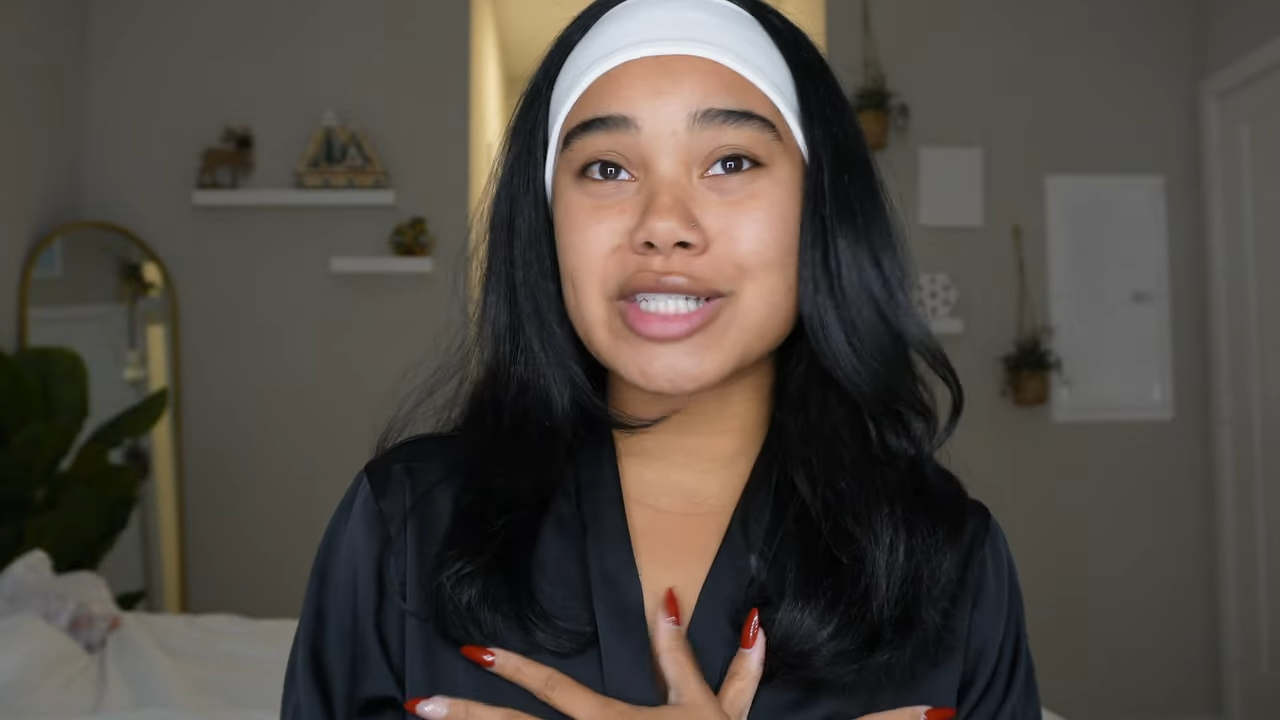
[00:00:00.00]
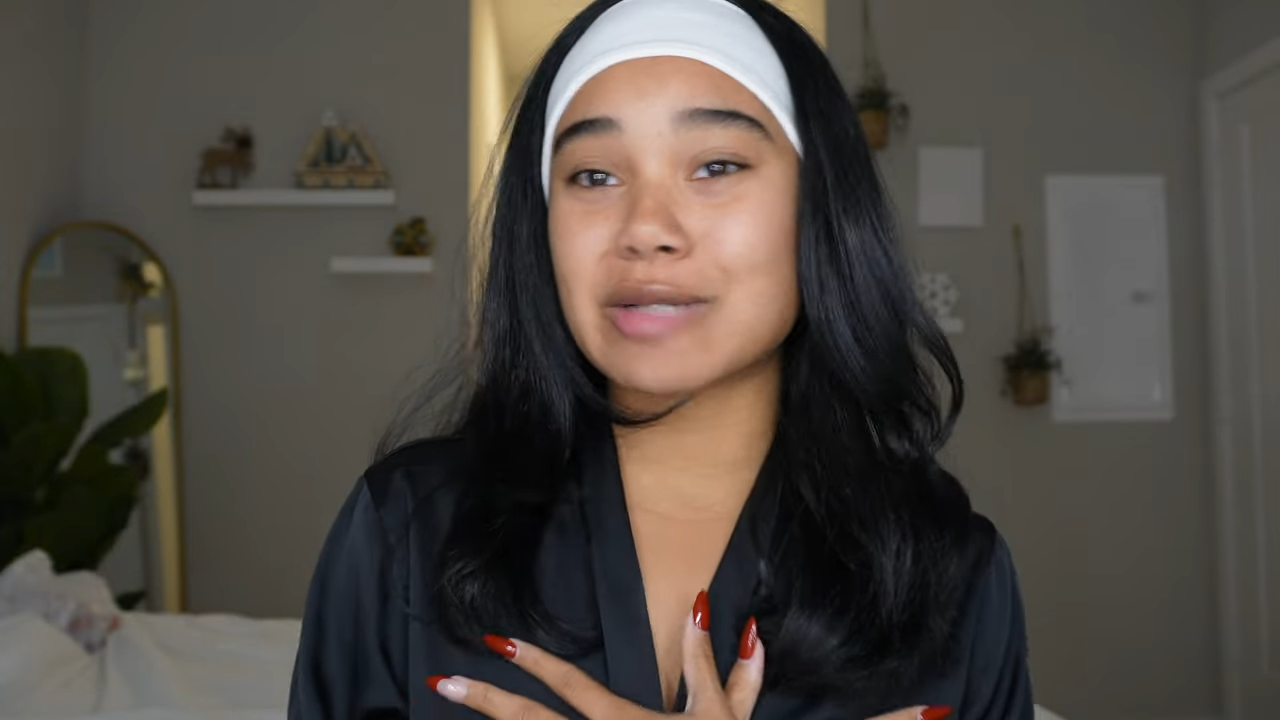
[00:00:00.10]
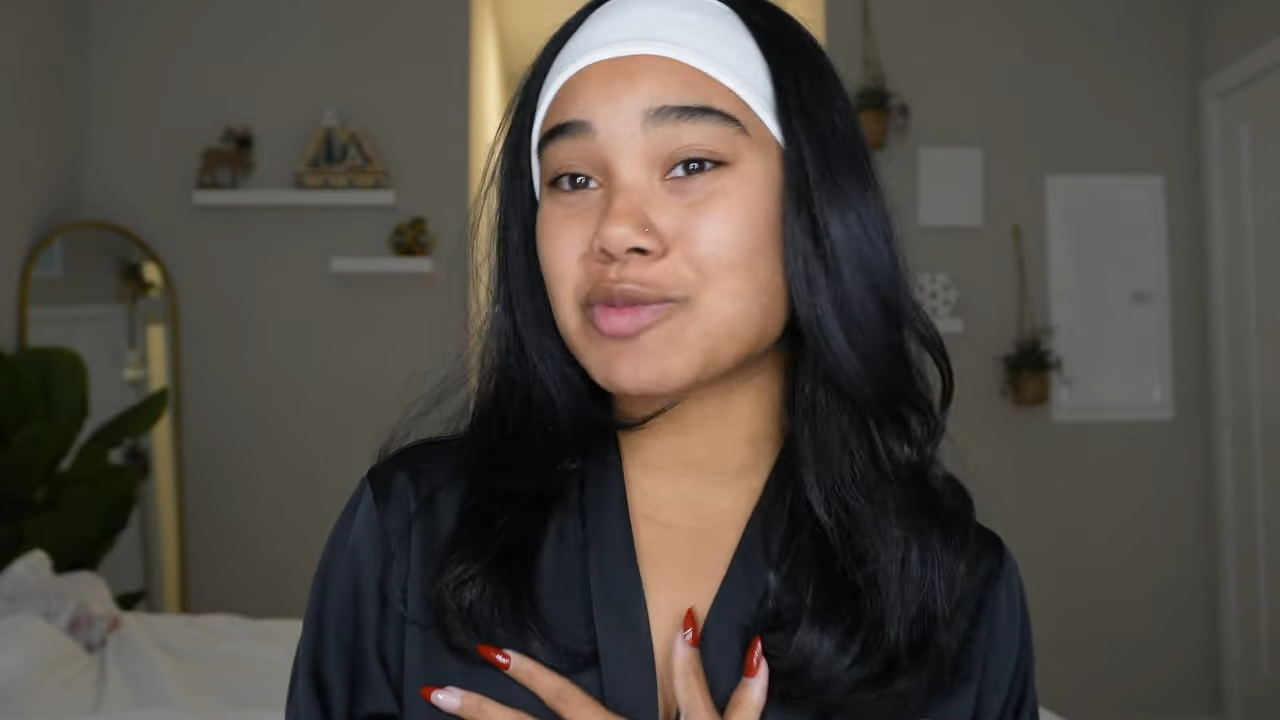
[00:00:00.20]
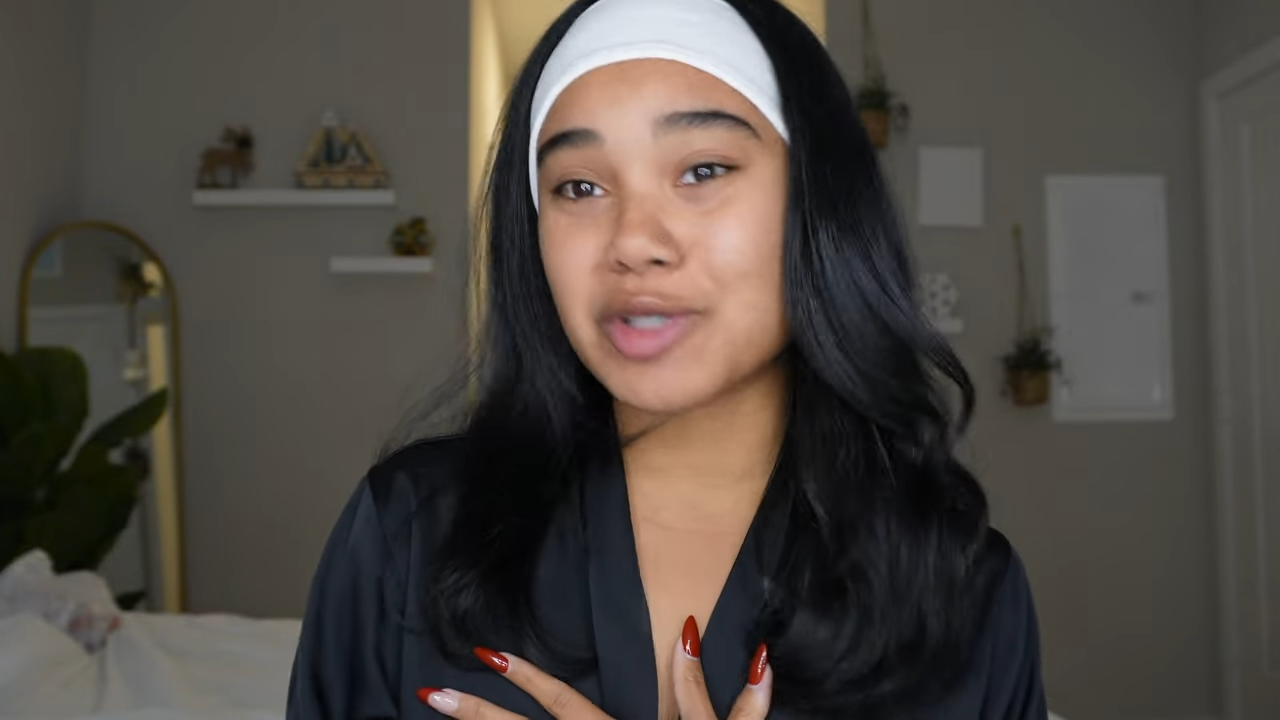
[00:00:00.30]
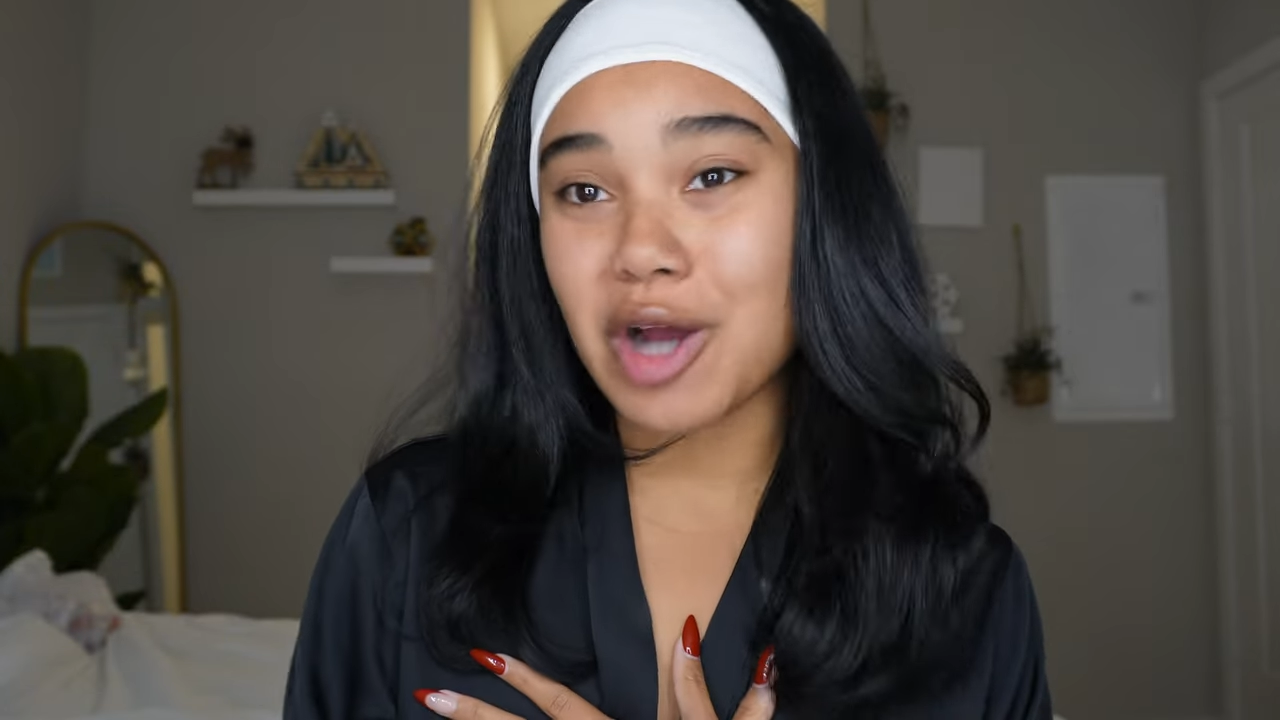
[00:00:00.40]

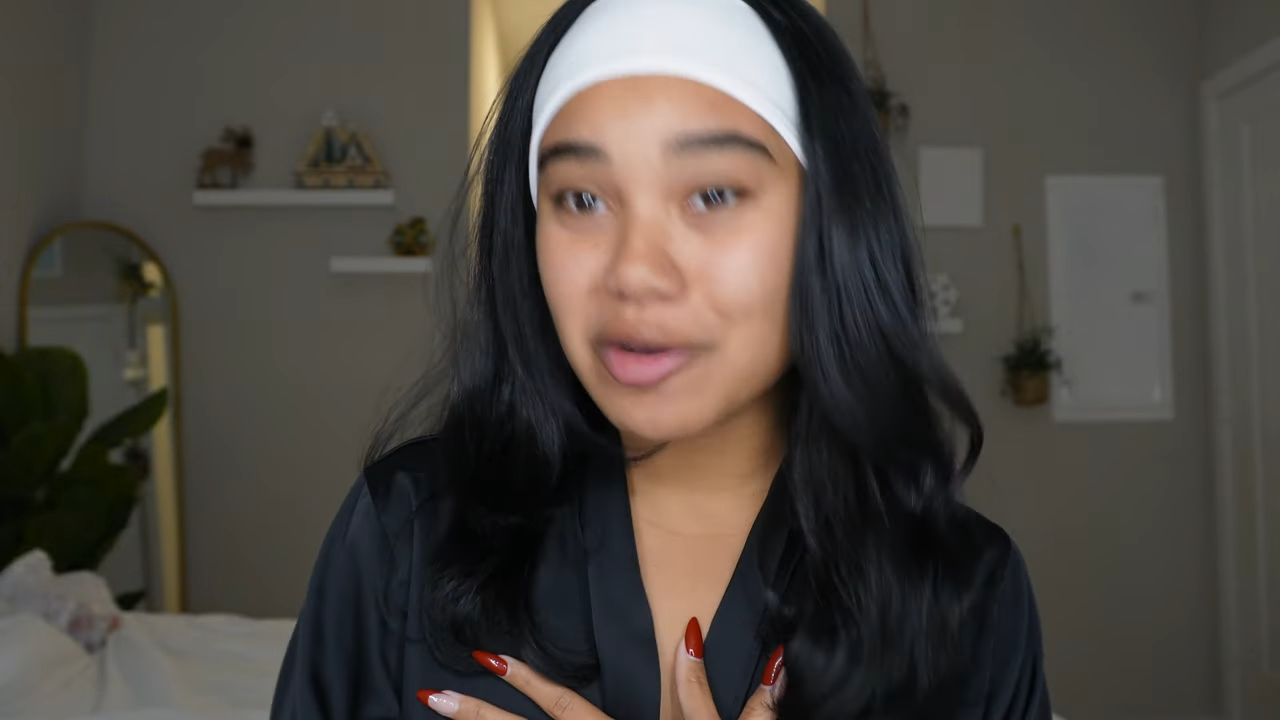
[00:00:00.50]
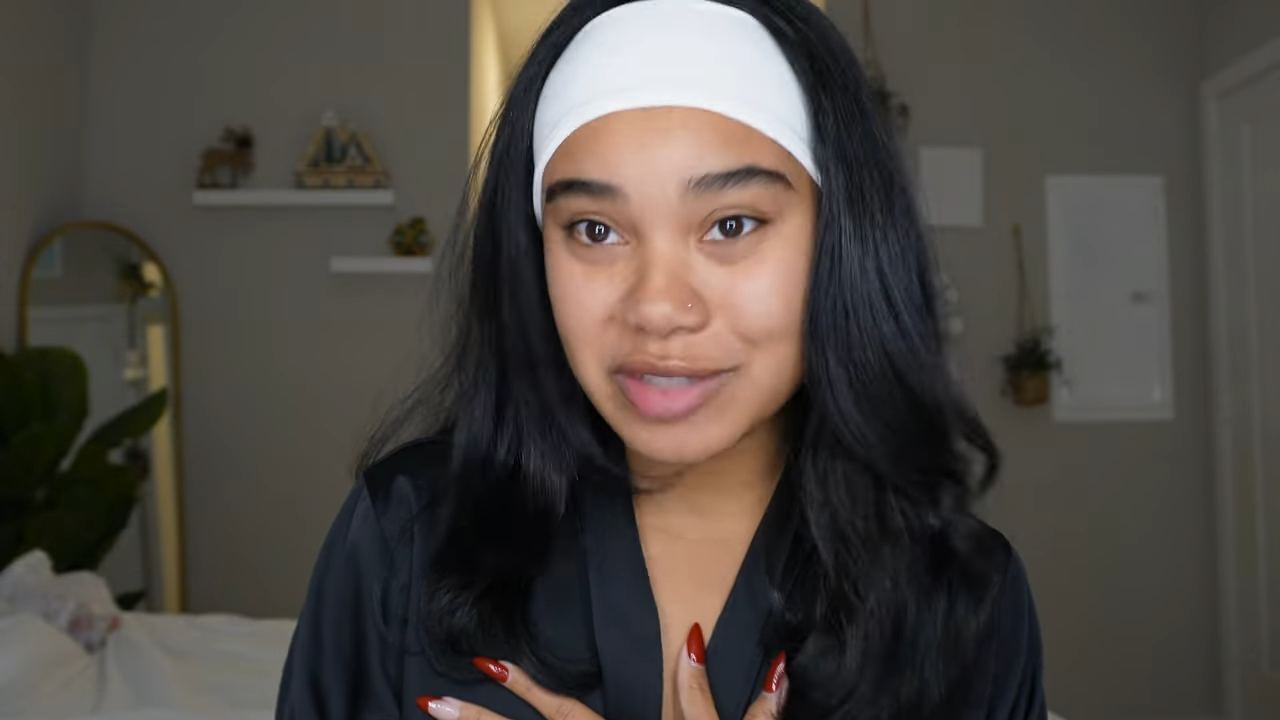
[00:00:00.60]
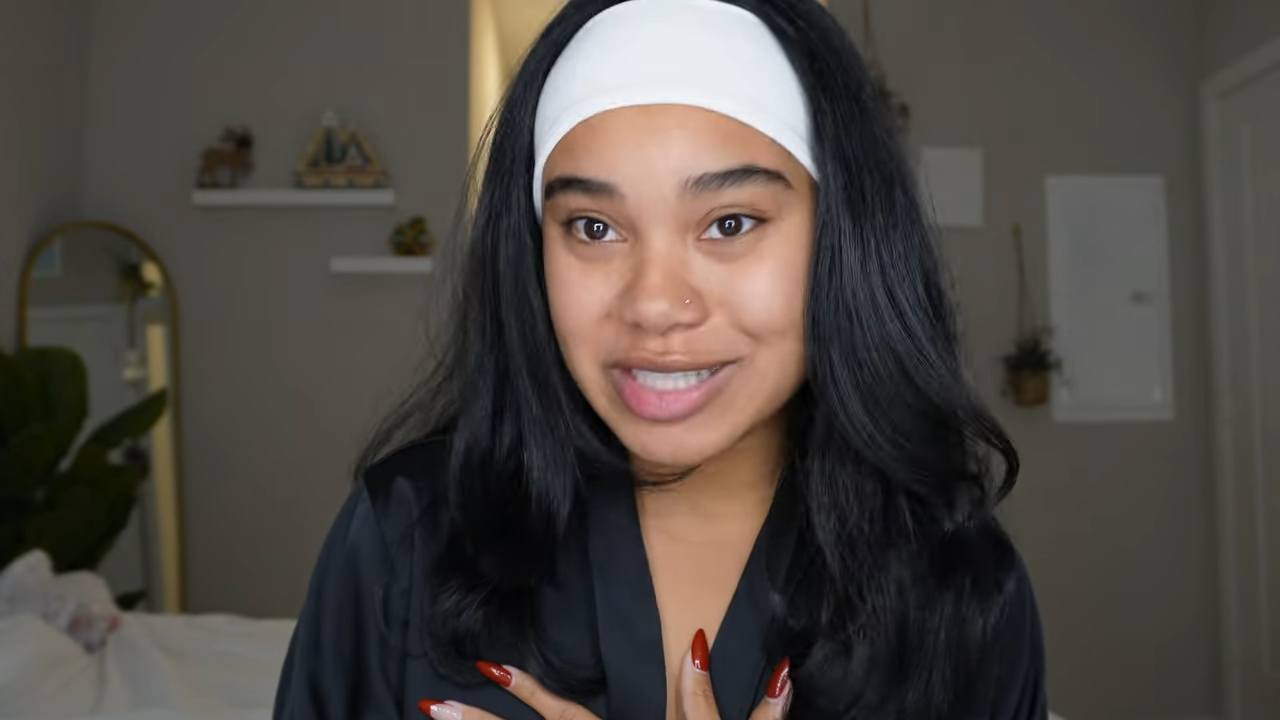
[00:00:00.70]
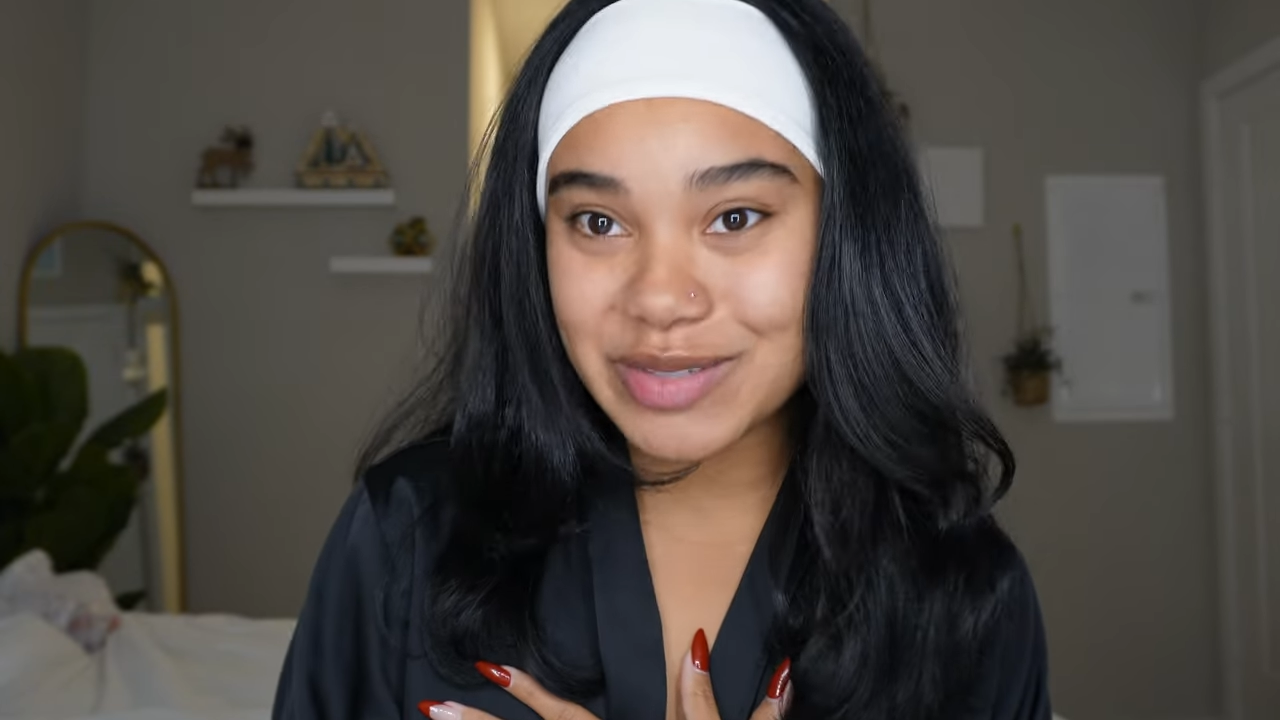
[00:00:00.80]
times more confident,